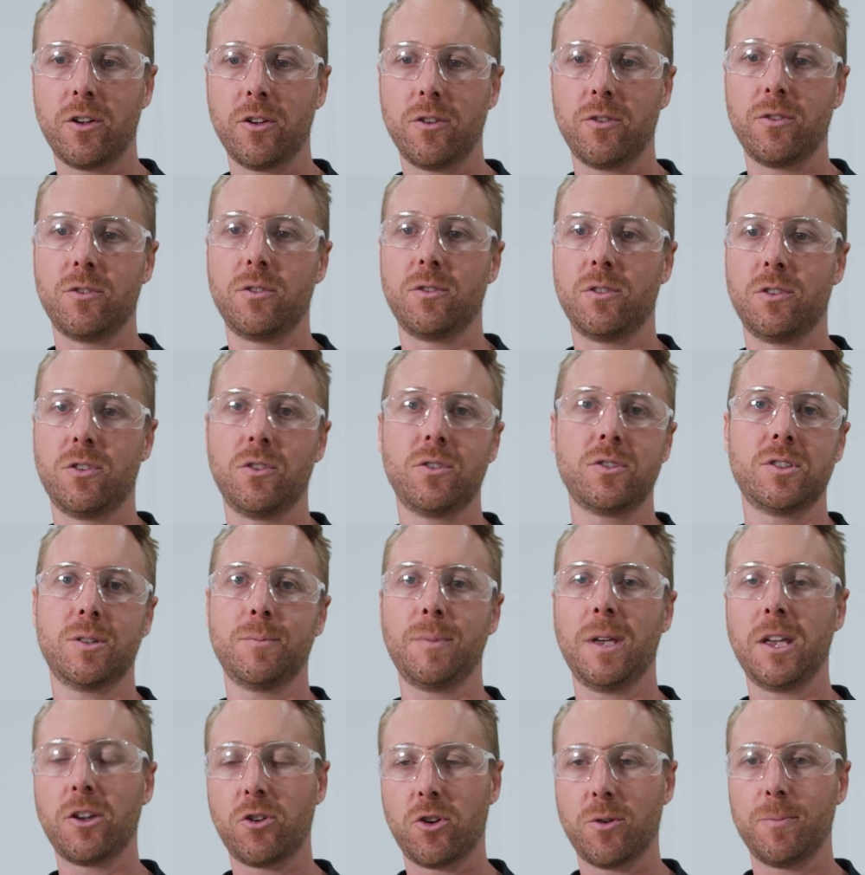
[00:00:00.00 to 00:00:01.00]
to do
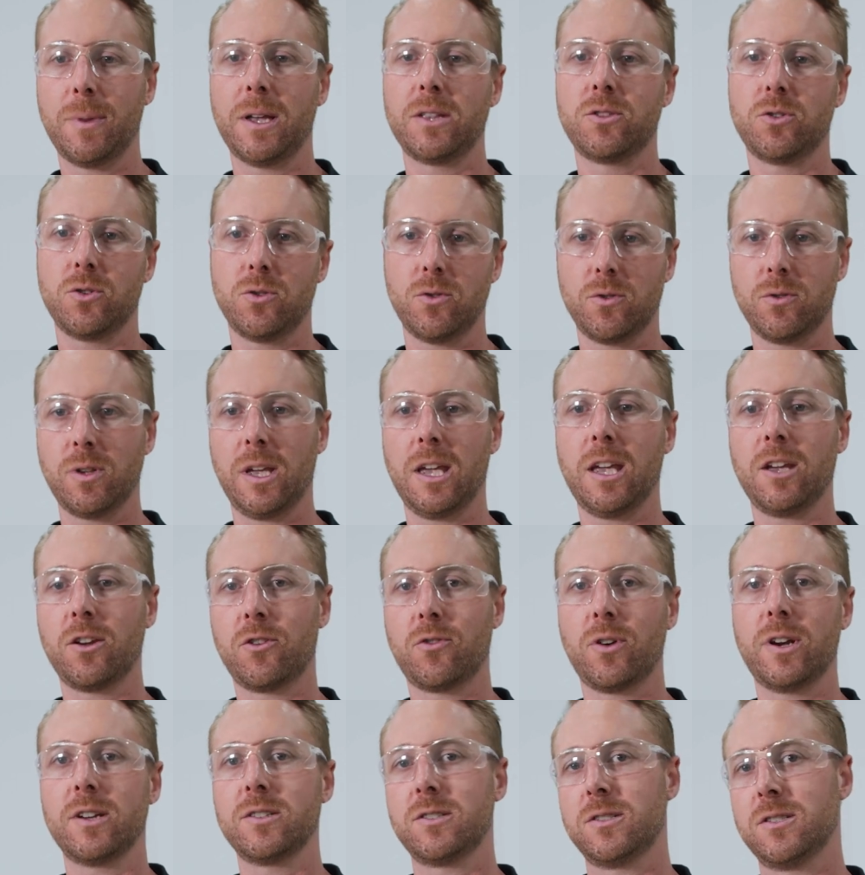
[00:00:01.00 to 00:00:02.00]
some incremental
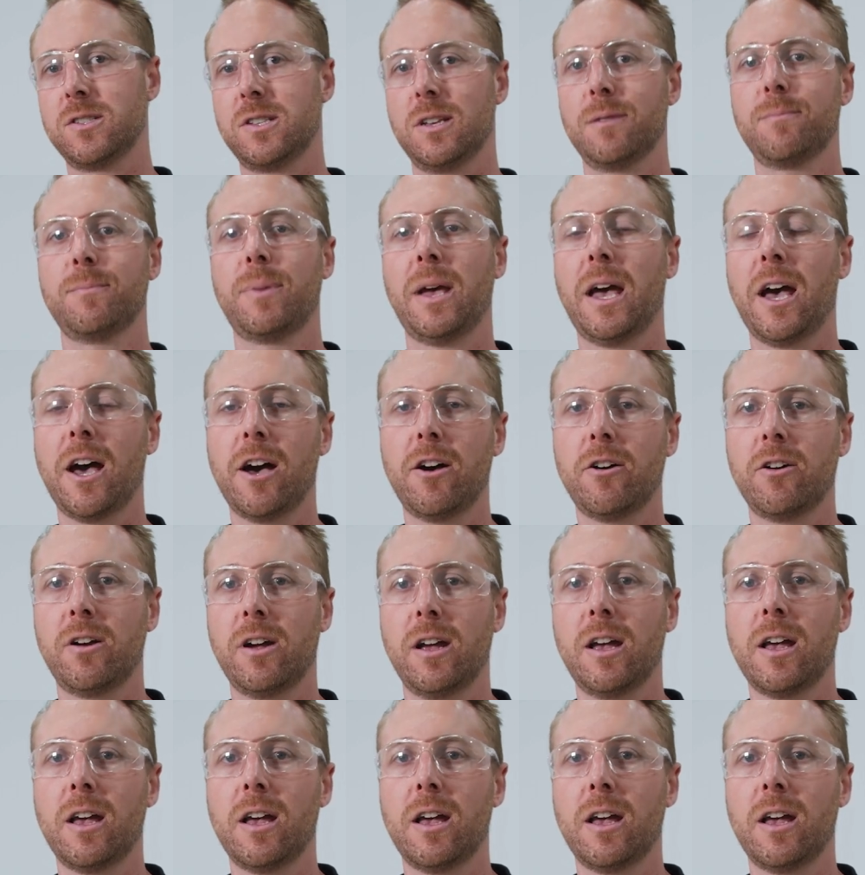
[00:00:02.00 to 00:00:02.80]
increases in power